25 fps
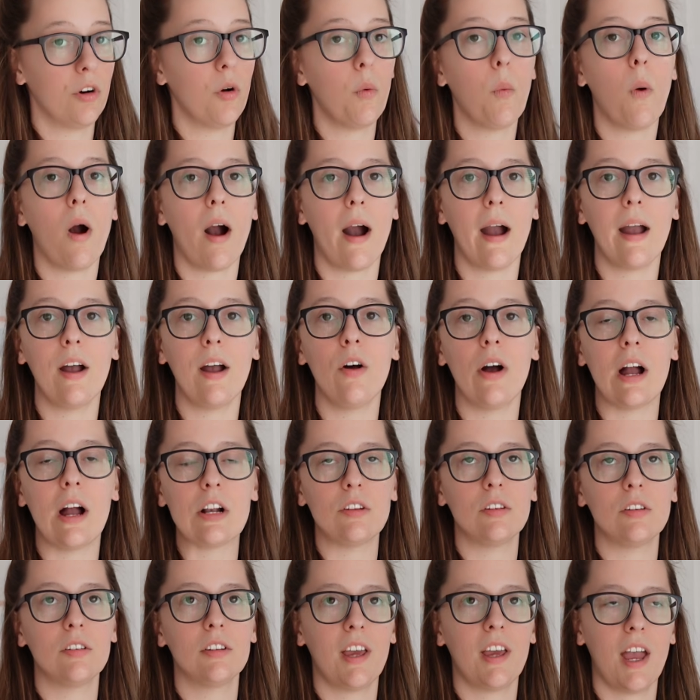a while, I
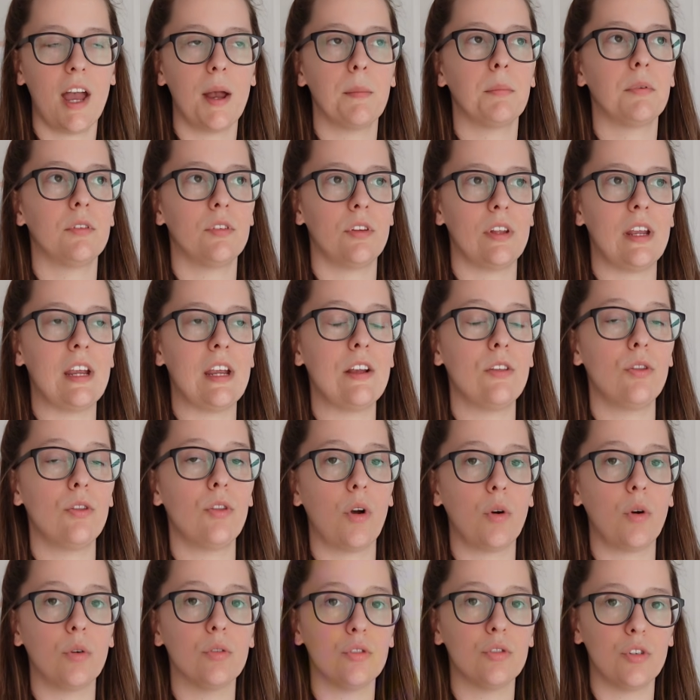just kept seeing
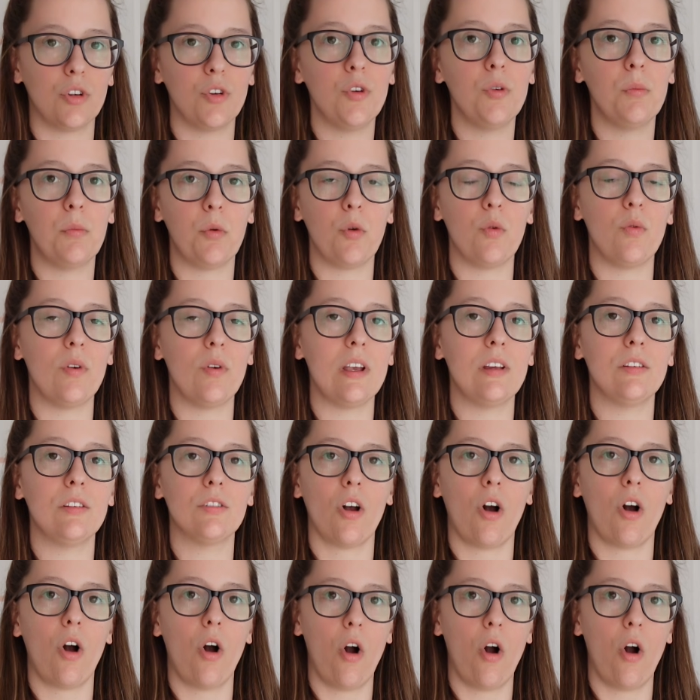those two movies